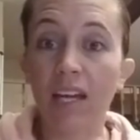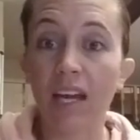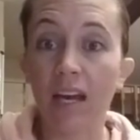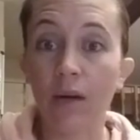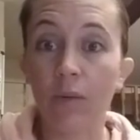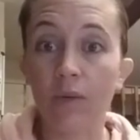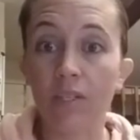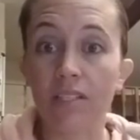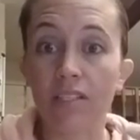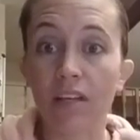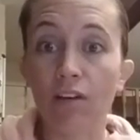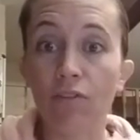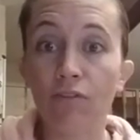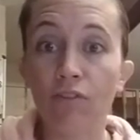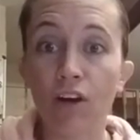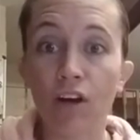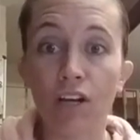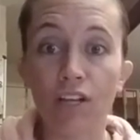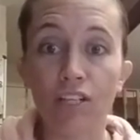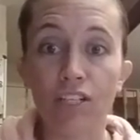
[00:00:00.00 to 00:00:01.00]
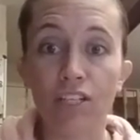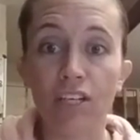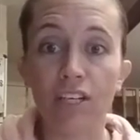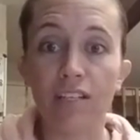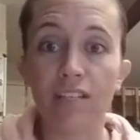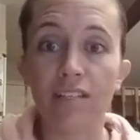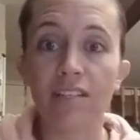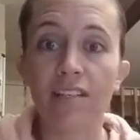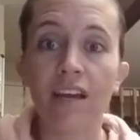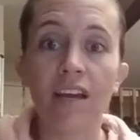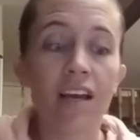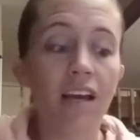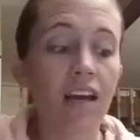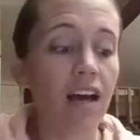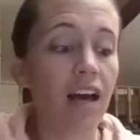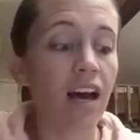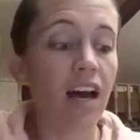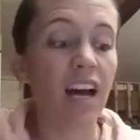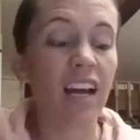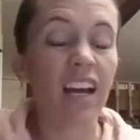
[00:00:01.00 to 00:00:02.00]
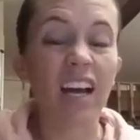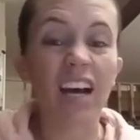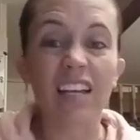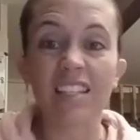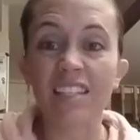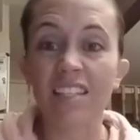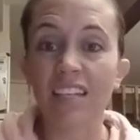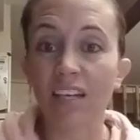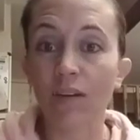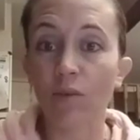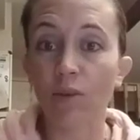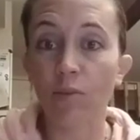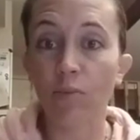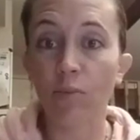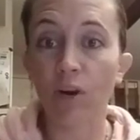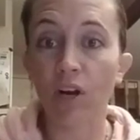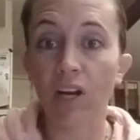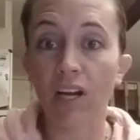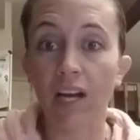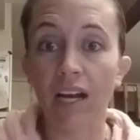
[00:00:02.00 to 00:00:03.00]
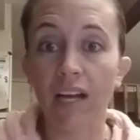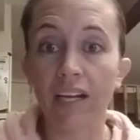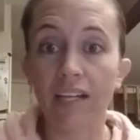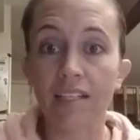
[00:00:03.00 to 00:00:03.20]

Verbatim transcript: I was self conscious. I got sick with bronchitis